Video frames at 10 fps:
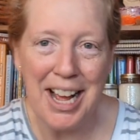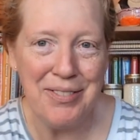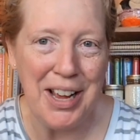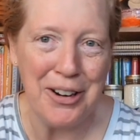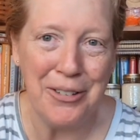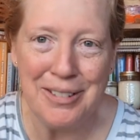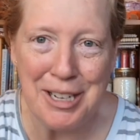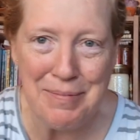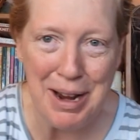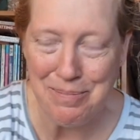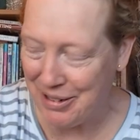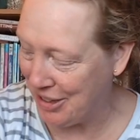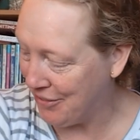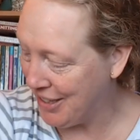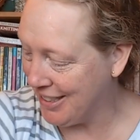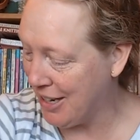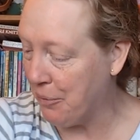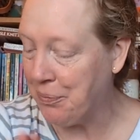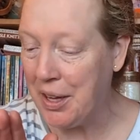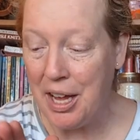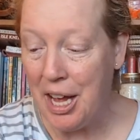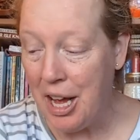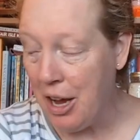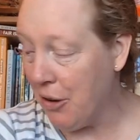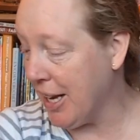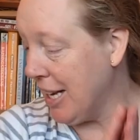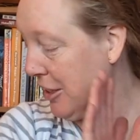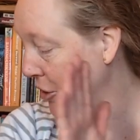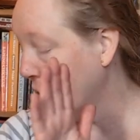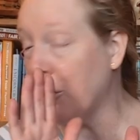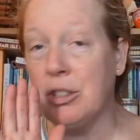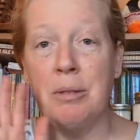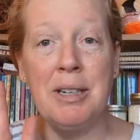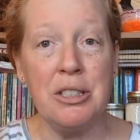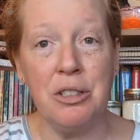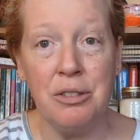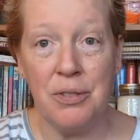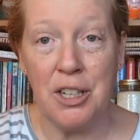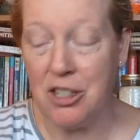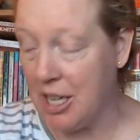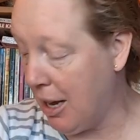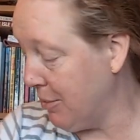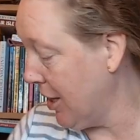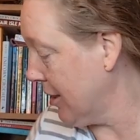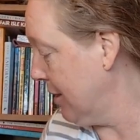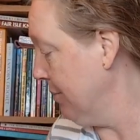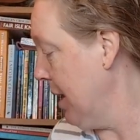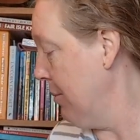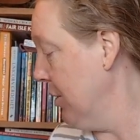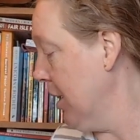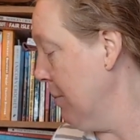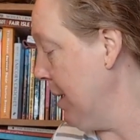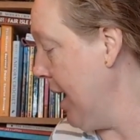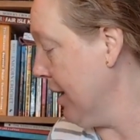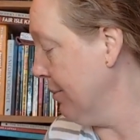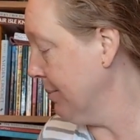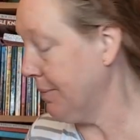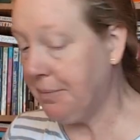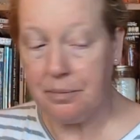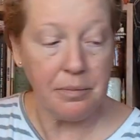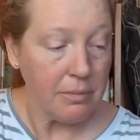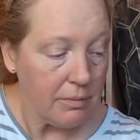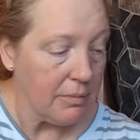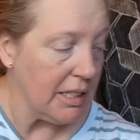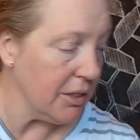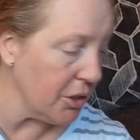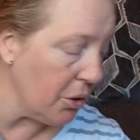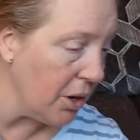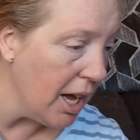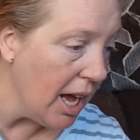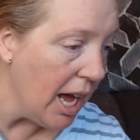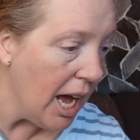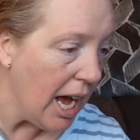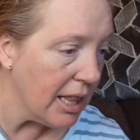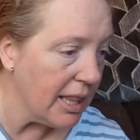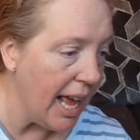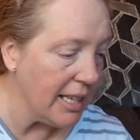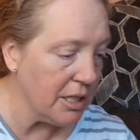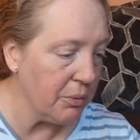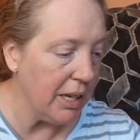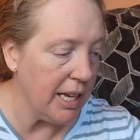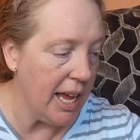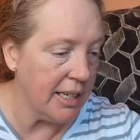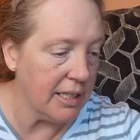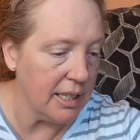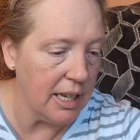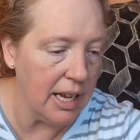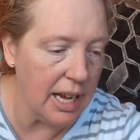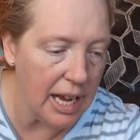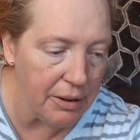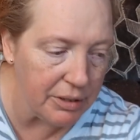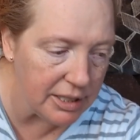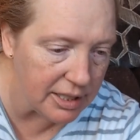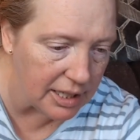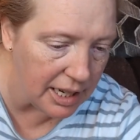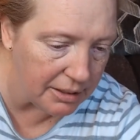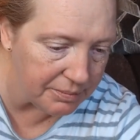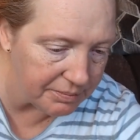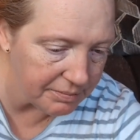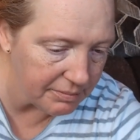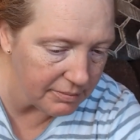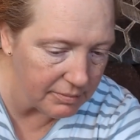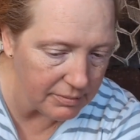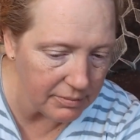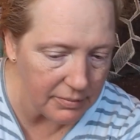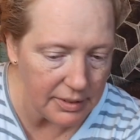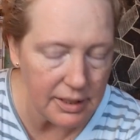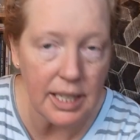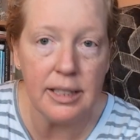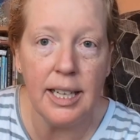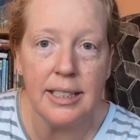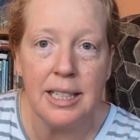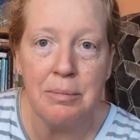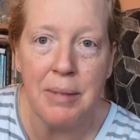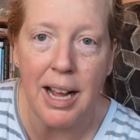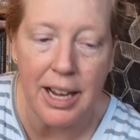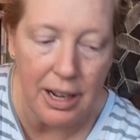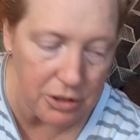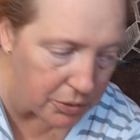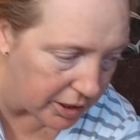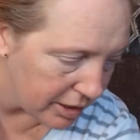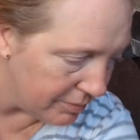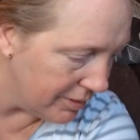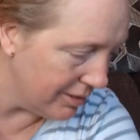I'm not holding my breath right now. Okay, so those are my 2 finished objects. I'm looking back. So last weekend I was neglecting my housework